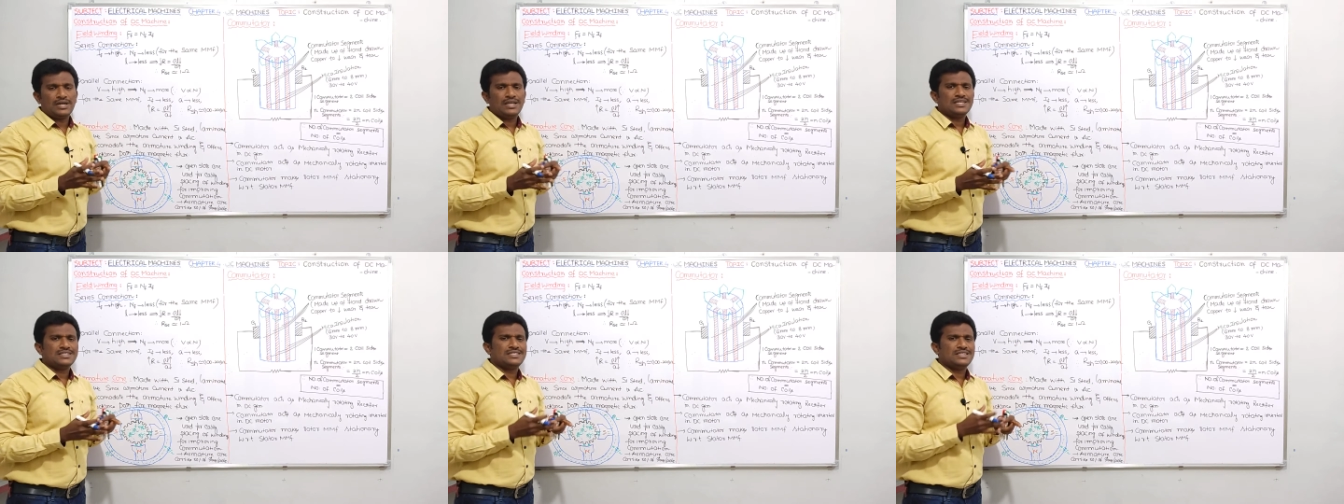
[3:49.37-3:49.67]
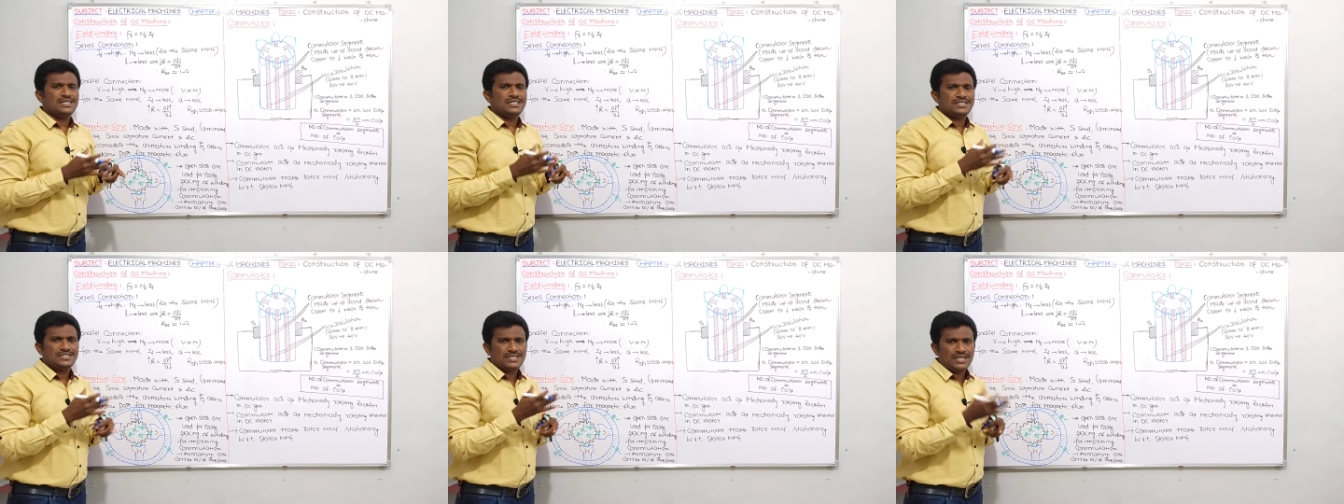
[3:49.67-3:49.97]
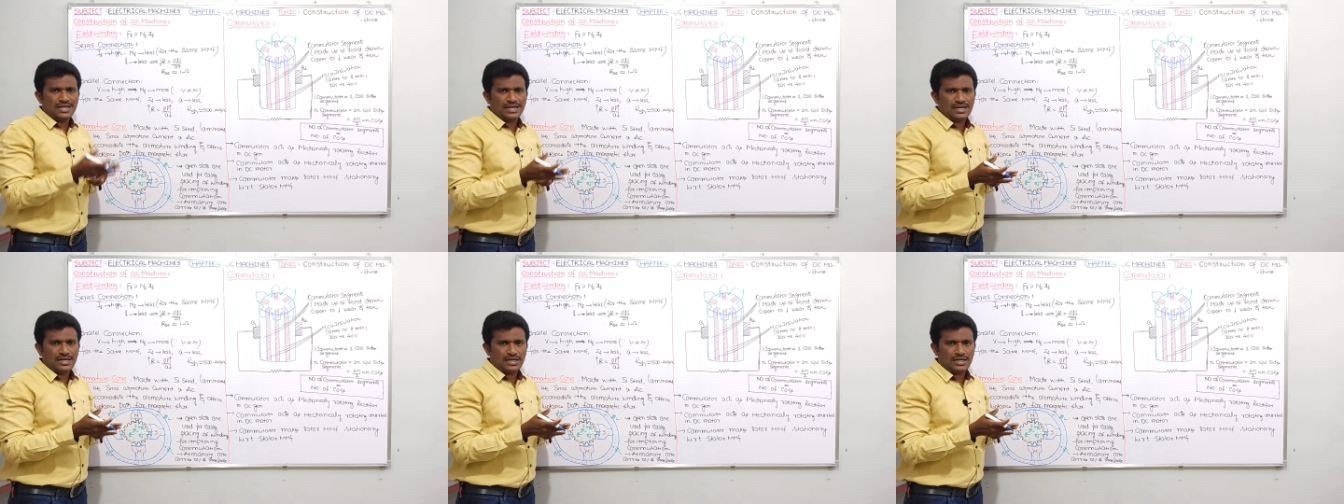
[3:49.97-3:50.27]
take series
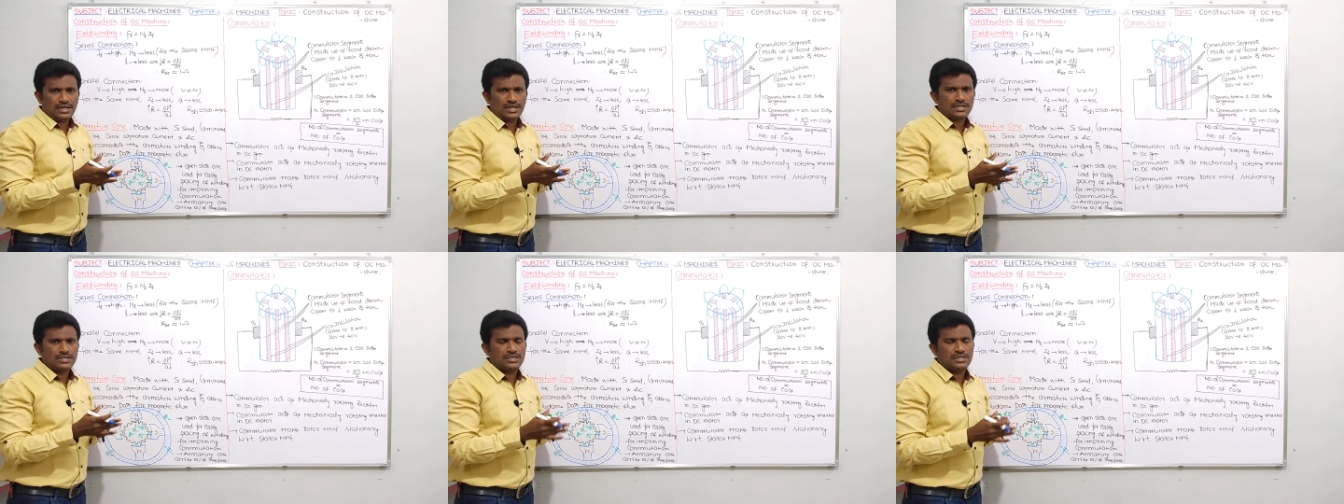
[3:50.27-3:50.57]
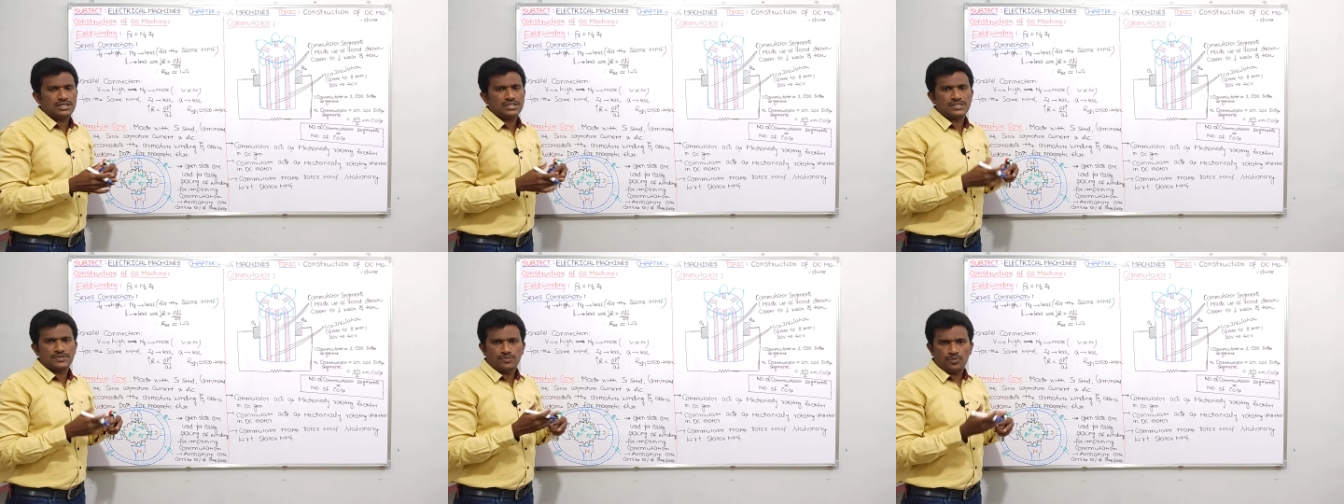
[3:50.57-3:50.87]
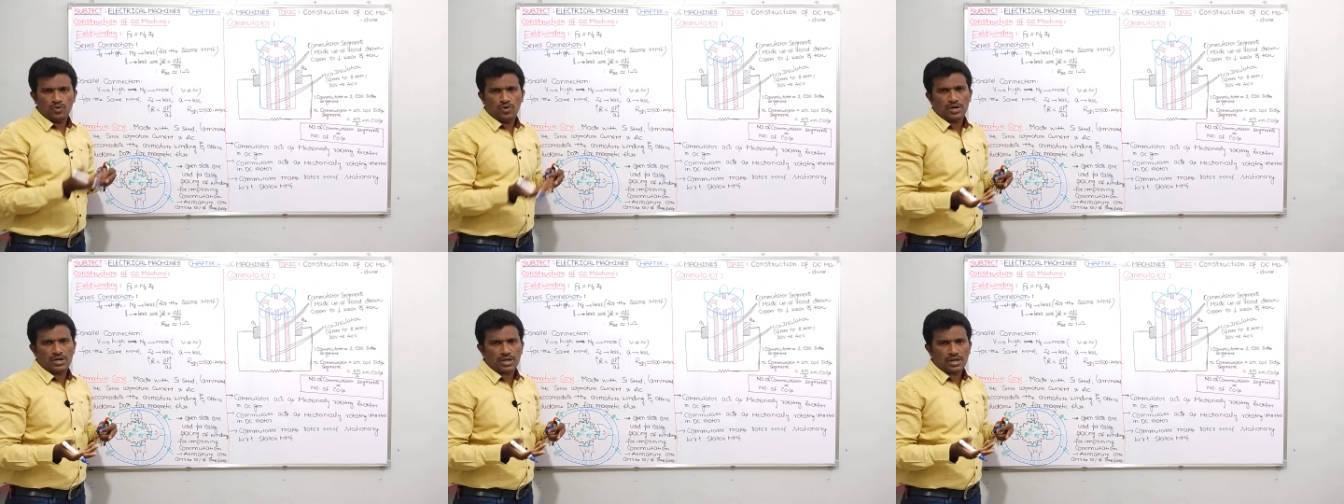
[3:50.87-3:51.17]
generator or series
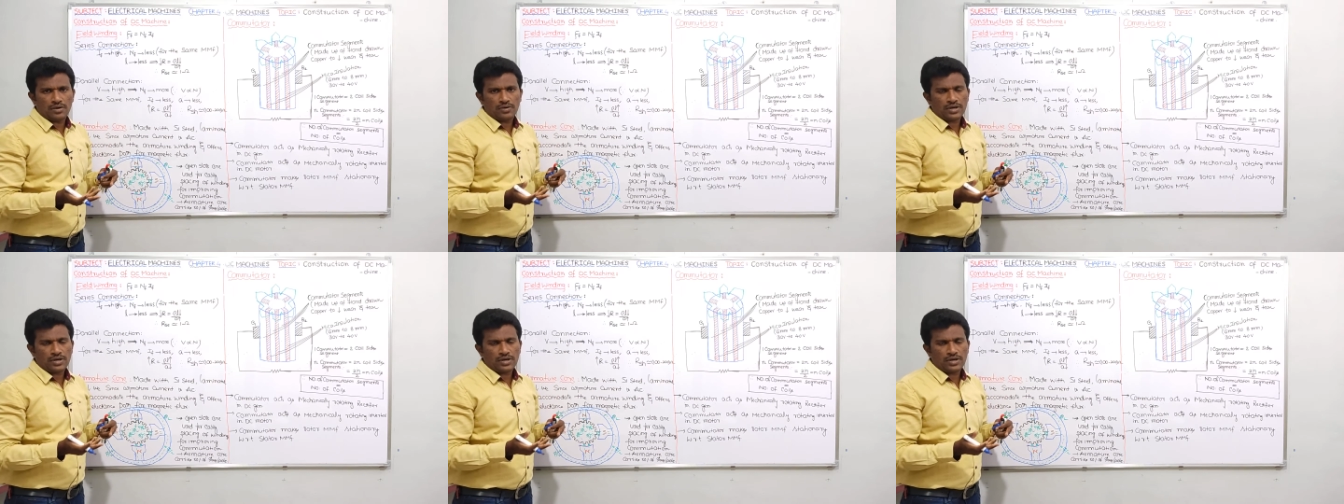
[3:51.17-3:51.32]
motor.